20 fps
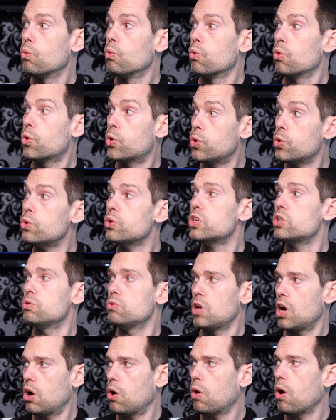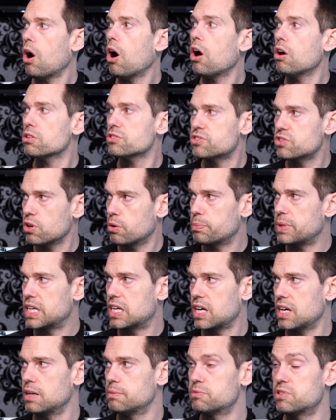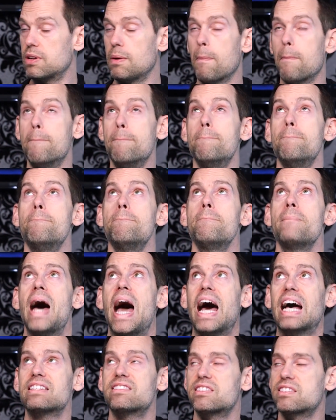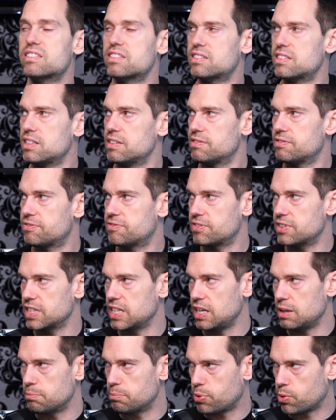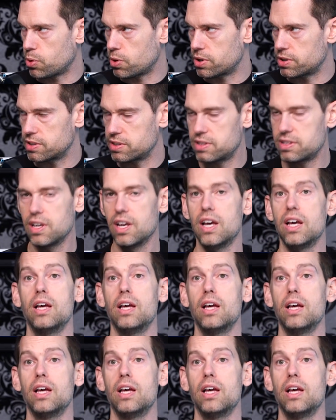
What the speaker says: who you know also becomes massively important